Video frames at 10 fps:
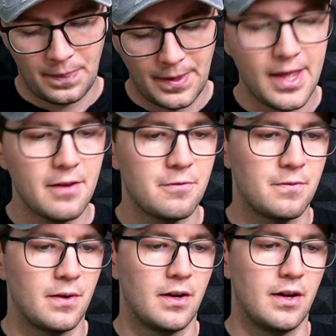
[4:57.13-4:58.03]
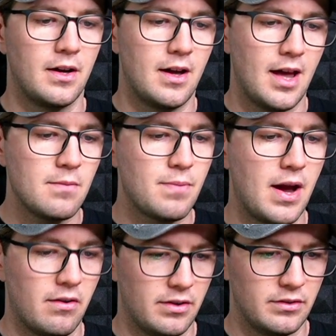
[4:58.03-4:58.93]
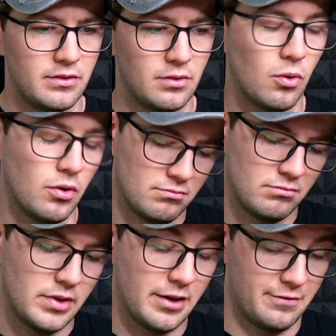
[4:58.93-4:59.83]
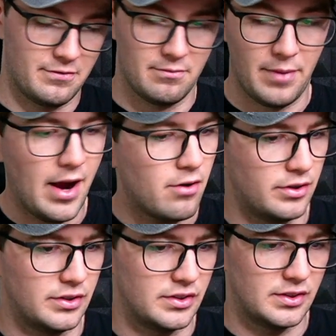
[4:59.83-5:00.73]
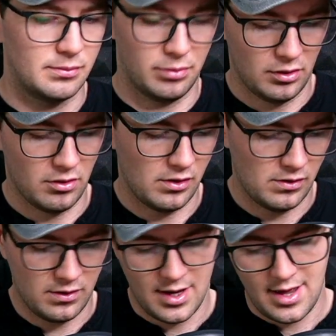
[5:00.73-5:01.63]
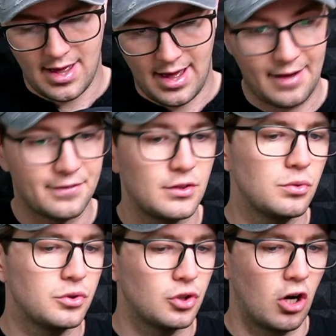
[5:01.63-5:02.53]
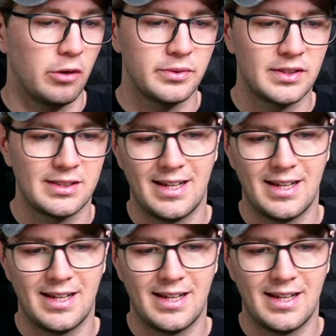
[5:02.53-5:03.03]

if a parent or if parents, plural, have two jobs,